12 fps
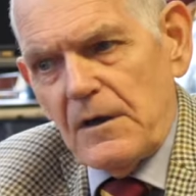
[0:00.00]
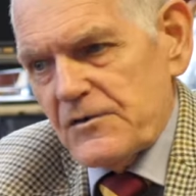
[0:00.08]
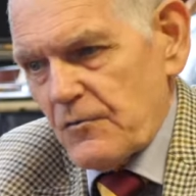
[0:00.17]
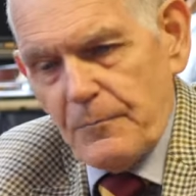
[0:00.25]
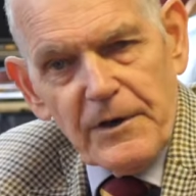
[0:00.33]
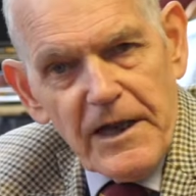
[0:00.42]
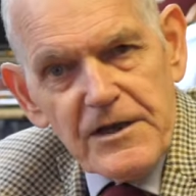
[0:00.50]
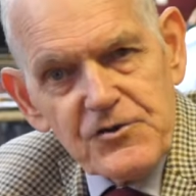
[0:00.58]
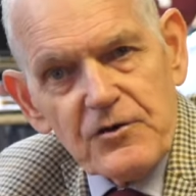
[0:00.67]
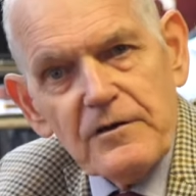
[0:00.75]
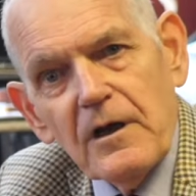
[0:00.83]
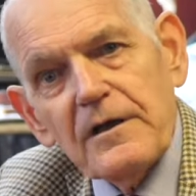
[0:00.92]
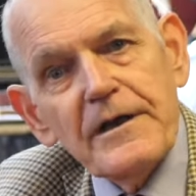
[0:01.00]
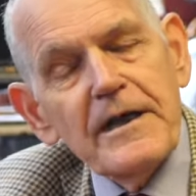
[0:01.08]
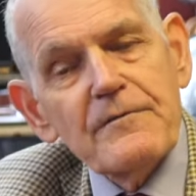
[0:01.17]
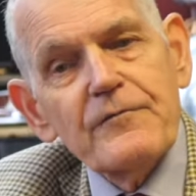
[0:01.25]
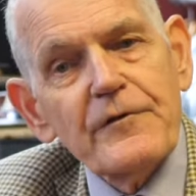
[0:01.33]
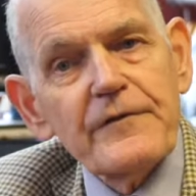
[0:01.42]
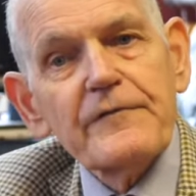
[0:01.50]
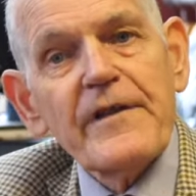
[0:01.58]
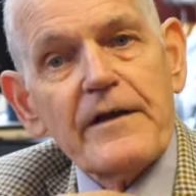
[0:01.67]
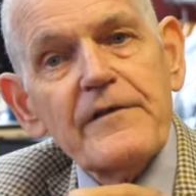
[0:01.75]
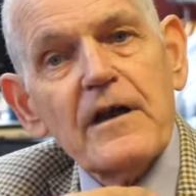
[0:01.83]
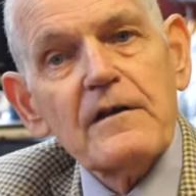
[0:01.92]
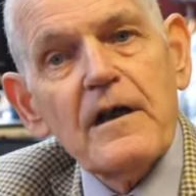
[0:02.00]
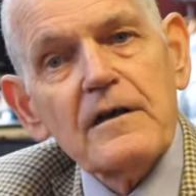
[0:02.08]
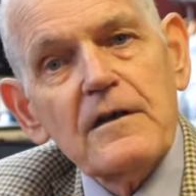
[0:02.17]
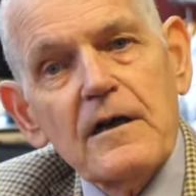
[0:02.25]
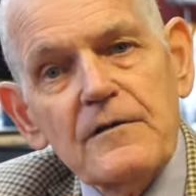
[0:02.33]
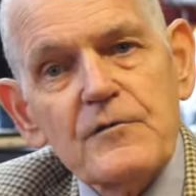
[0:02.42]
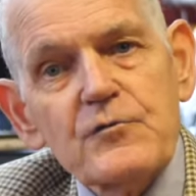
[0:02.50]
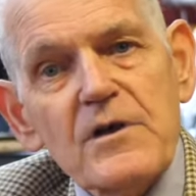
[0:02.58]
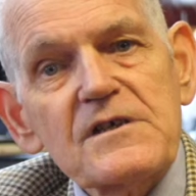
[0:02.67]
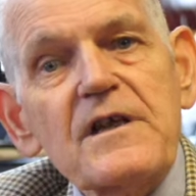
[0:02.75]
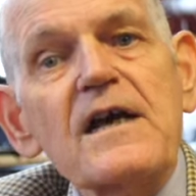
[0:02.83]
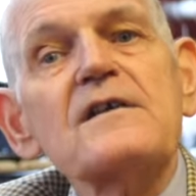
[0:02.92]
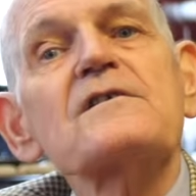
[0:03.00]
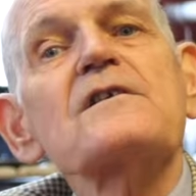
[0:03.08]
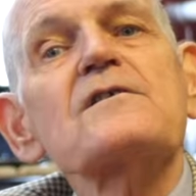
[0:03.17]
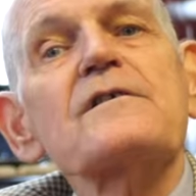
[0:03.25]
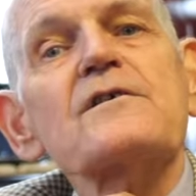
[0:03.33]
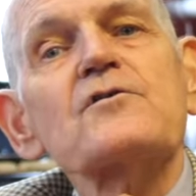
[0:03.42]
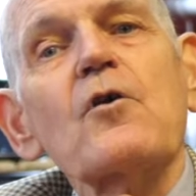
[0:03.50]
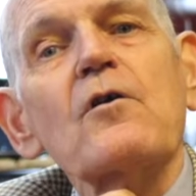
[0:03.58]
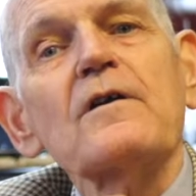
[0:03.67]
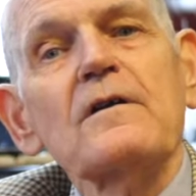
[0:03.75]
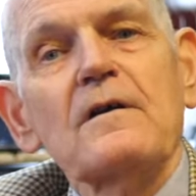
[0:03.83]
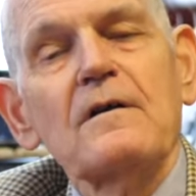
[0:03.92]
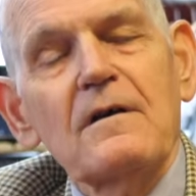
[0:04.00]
sort of Malaysian name for that kind of dress that has this collar.